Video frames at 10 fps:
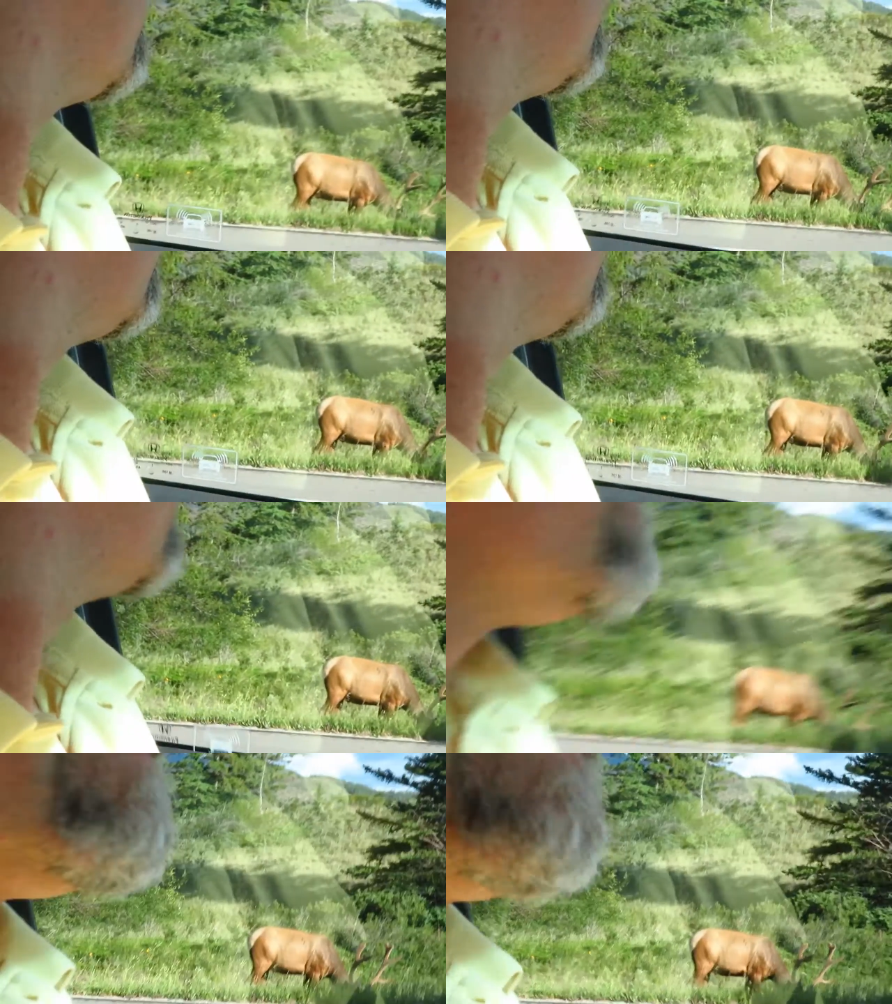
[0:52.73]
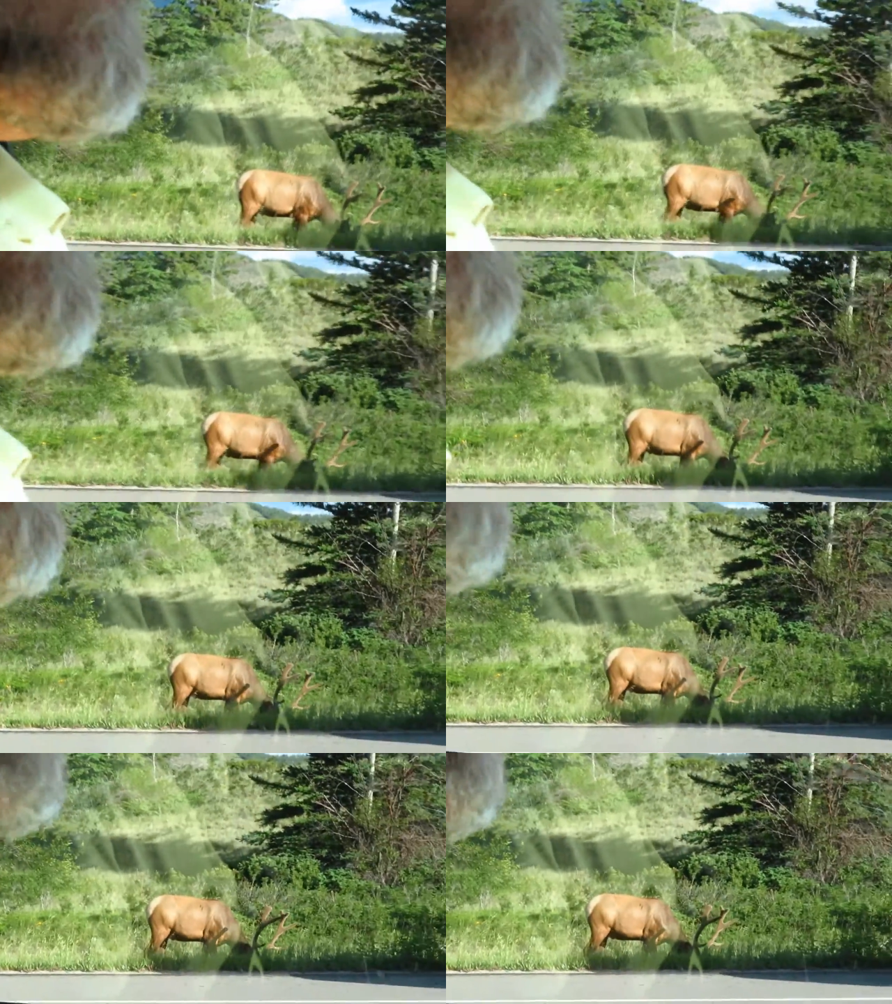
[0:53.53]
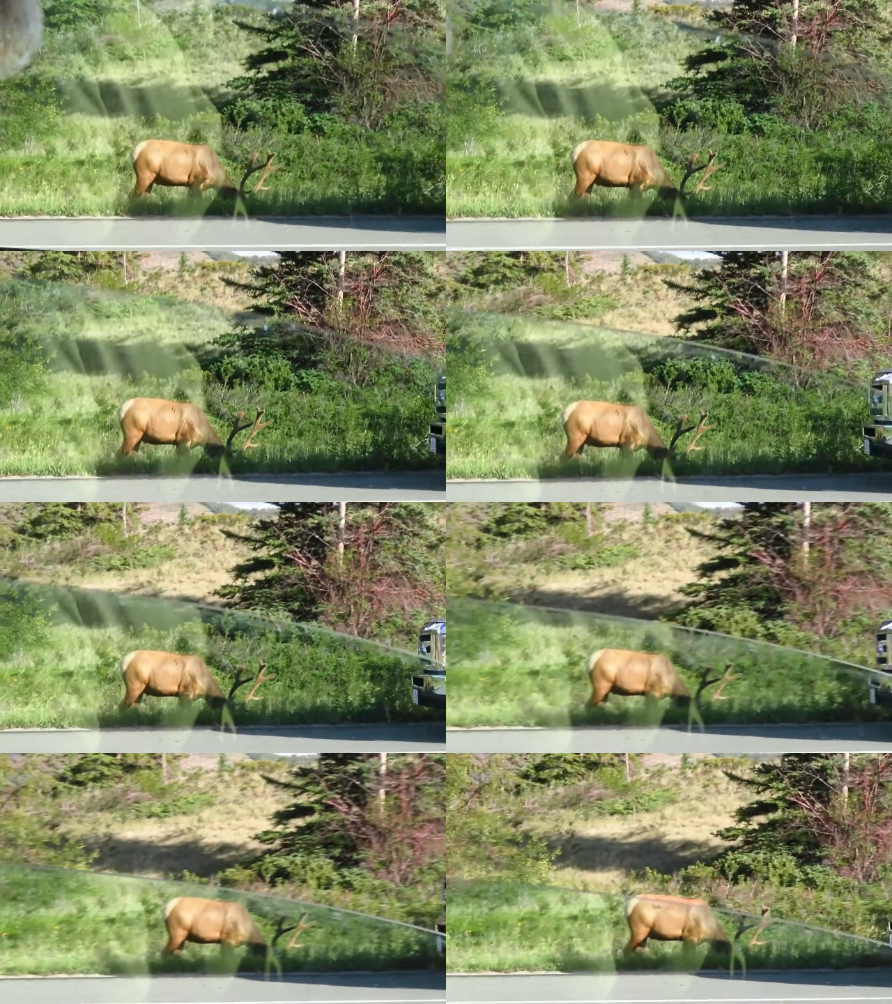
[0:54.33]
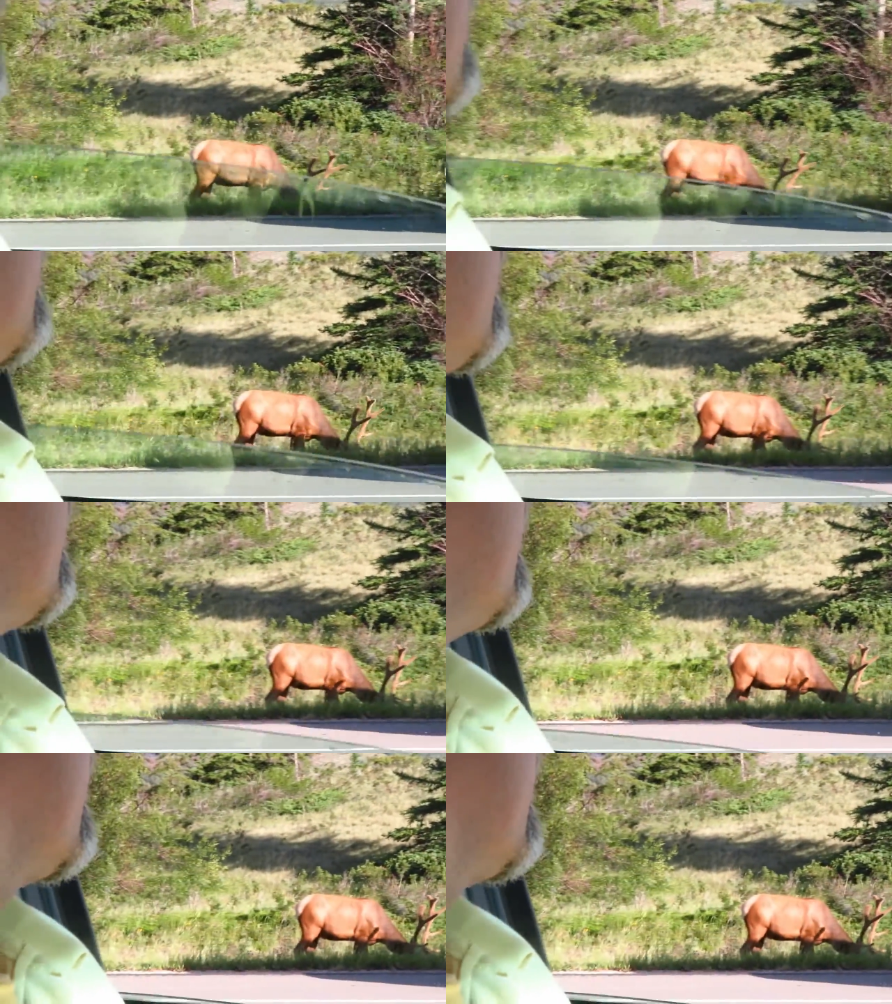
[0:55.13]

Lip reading: (no speaker visible)